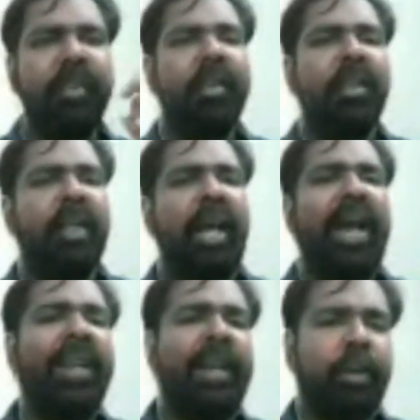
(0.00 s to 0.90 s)
an
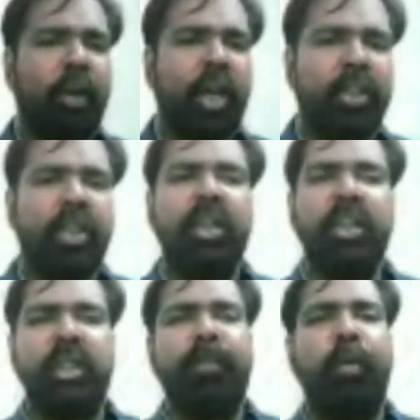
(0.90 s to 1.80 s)
Introduction is a
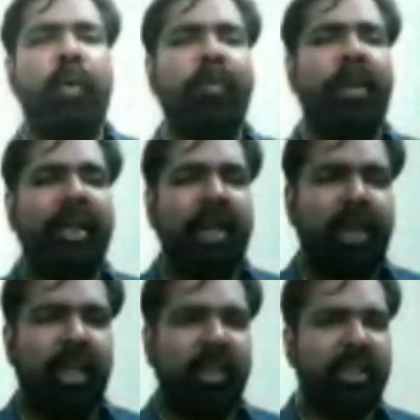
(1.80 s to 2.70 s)
poem by Kamala
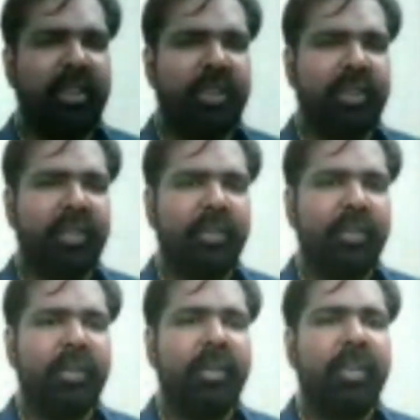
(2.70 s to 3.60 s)
Das.
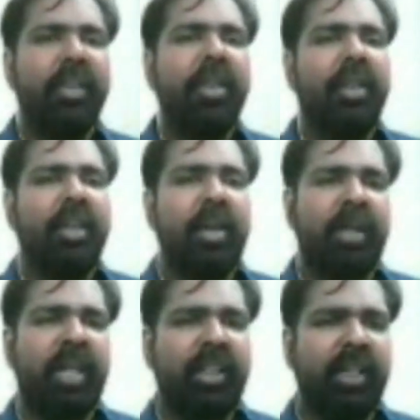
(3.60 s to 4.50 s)
Kamala
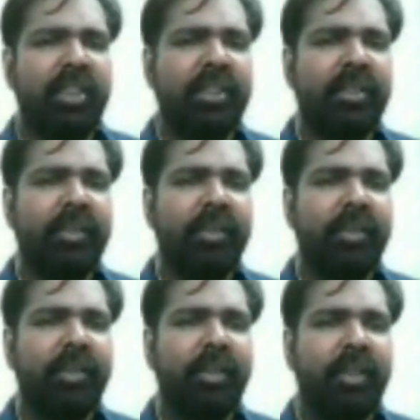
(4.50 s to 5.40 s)
Das
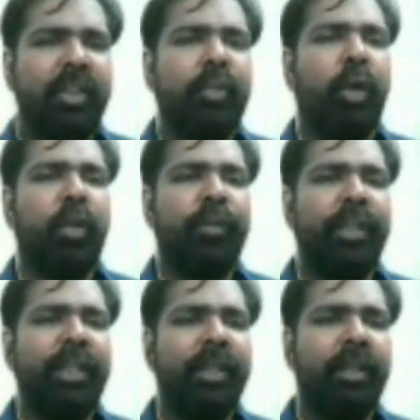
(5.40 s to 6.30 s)
is one of the
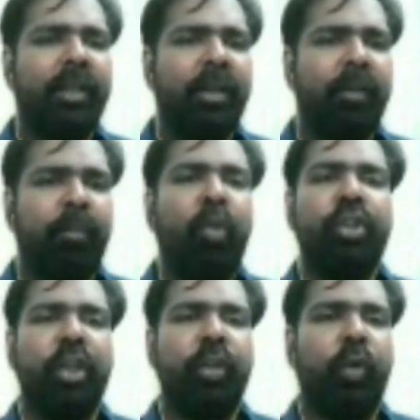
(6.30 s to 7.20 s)
most
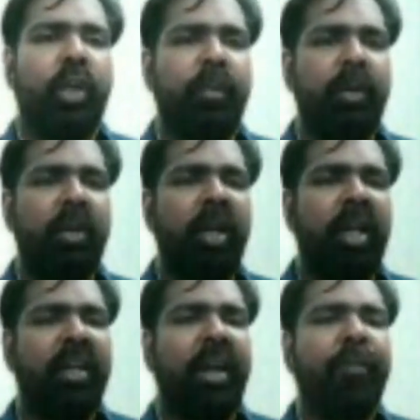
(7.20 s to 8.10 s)
notable
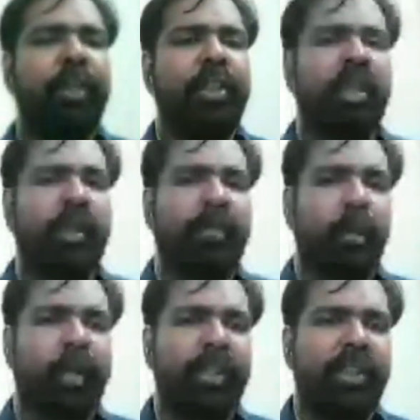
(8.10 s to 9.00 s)
confessional
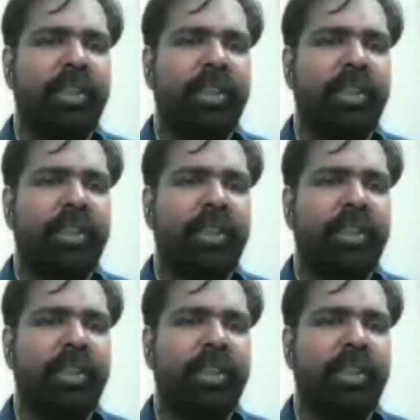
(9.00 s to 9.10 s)
poets